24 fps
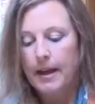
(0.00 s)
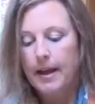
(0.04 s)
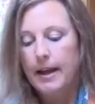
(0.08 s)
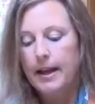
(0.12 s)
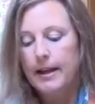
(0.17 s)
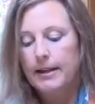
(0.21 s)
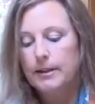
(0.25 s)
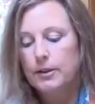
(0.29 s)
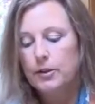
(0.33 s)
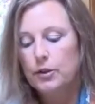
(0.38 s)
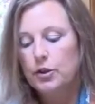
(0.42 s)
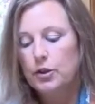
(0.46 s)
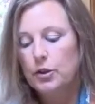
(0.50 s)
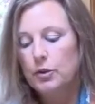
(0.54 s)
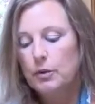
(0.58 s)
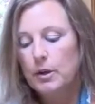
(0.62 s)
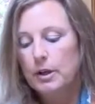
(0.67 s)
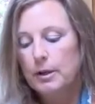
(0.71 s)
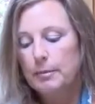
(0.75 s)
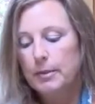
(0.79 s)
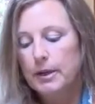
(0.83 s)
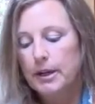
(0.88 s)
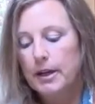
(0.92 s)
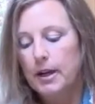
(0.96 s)
And you do
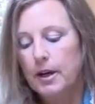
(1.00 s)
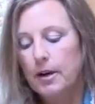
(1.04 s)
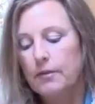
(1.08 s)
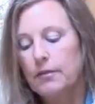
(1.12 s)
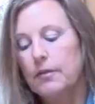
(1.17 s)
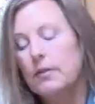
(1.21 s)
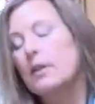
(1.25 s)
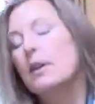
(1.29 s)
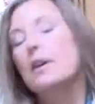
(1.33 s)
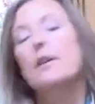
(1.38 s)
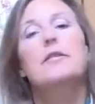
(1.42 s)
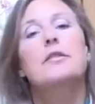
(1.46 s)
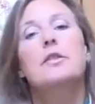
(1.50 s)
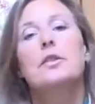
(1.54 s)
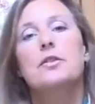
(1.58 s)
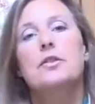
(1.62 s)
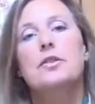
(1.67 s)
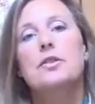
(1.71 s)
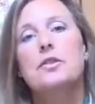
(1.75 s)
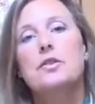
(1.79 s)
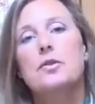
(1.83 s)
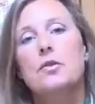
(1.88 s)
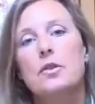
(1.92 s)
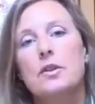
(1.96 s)
want to be careful of your
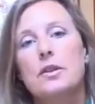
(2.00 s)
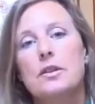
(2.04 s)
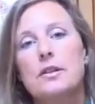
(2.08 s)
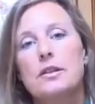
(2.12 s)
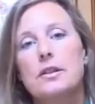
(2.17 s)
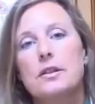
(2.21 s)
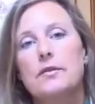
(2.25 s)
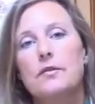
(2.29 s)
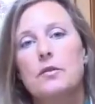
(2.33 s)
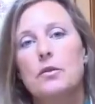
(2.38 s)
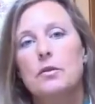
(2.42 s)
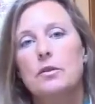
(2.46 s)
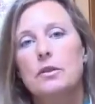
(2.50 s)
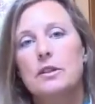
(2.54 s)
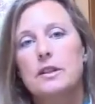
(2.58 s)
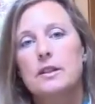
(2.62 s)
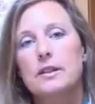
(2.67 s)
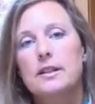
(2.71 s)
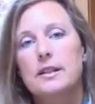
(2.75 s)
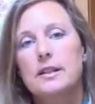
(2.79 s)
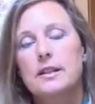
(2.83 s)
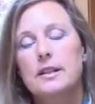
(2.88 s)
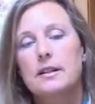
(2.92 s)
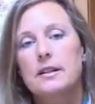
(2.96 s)
source of
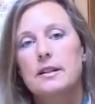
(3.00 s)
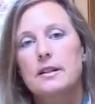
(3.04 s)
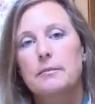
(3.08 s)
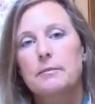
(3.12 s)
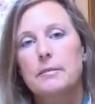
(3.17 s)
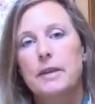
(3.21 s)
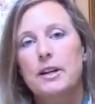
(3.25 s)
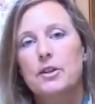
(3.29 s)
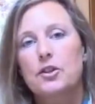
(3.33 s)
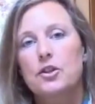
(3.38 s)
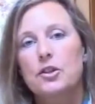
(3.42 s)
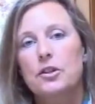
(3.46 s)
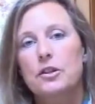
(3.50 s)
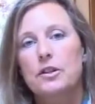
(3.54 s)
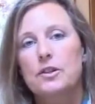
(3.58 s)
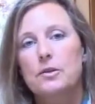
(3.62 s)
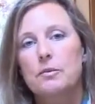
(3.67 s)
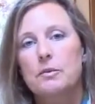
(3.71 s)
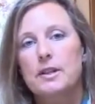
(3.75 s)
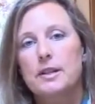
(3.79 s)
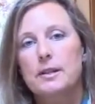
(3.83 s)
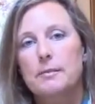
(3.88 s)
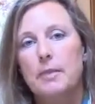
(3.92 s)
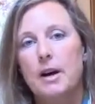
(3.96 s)
goldenseal and make sure it's
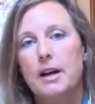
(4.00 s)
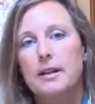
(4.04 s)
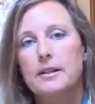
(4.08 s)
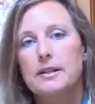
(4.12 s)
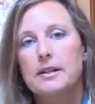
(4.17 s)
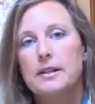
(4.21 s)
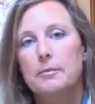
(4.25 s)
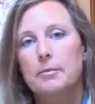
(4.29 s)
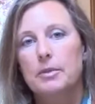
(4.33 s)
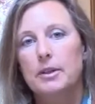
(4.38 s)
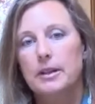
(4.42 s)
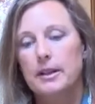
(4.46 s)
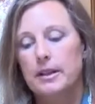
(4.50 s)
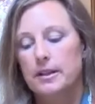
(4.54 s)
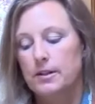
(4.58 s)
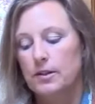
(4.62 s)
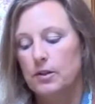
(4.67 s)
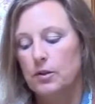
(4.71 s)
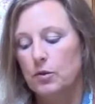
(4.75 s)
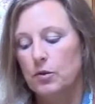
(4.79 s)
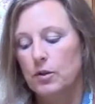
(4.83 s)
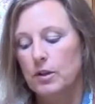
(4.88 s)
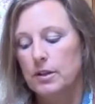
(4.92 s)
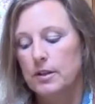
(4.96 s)
responsibly
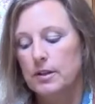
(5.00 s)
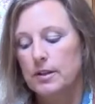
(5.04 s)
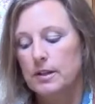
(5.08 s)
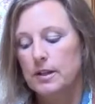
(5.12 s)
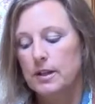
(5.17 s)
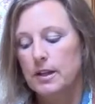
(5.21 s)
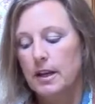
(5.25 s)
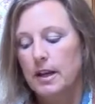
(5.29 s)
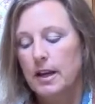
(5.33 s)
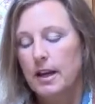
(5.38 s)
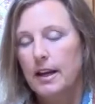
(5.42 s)
sourced.